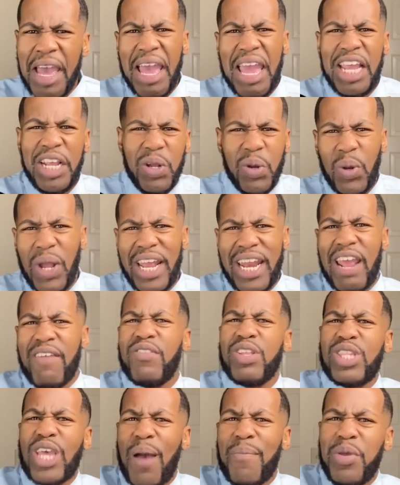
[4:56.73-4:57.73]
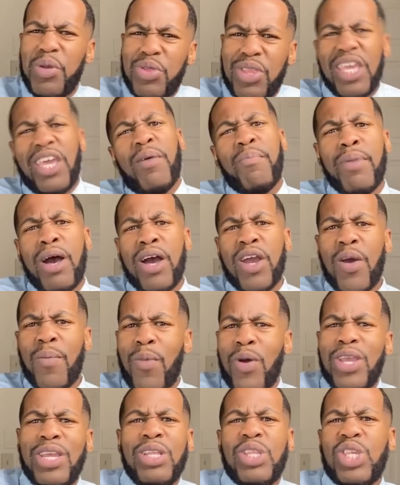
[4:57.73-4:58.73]
and you and every time you think about him
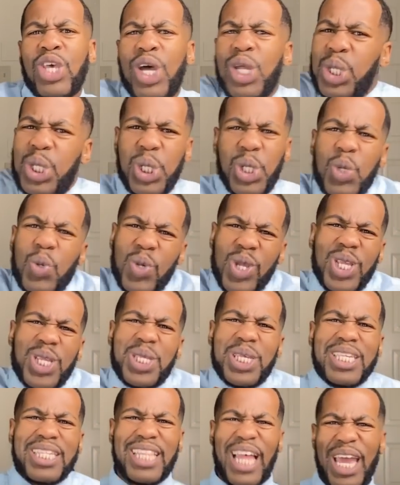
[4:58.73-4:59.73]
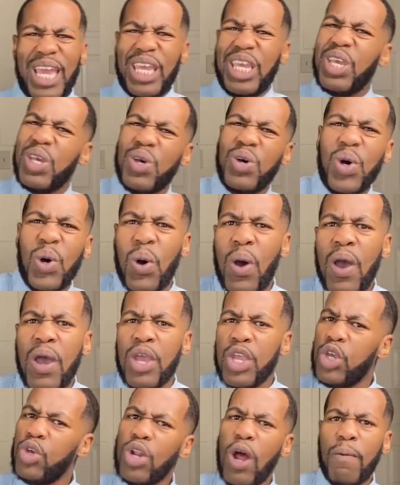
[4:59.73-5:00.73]
or he touched you, he's just like ill,
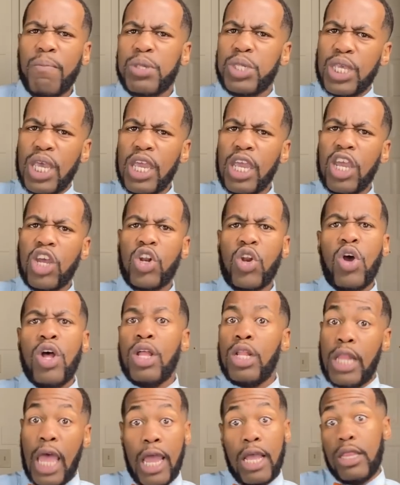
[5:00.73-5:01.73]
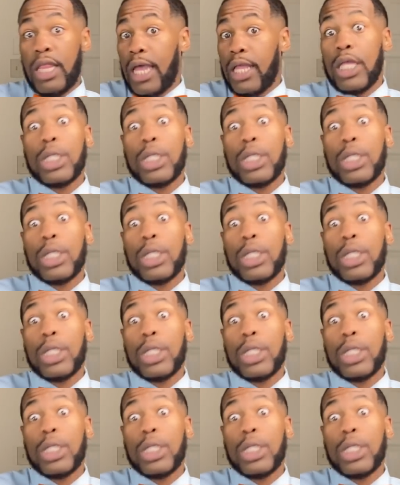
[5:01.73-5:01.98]
you know what I'm saying? Like like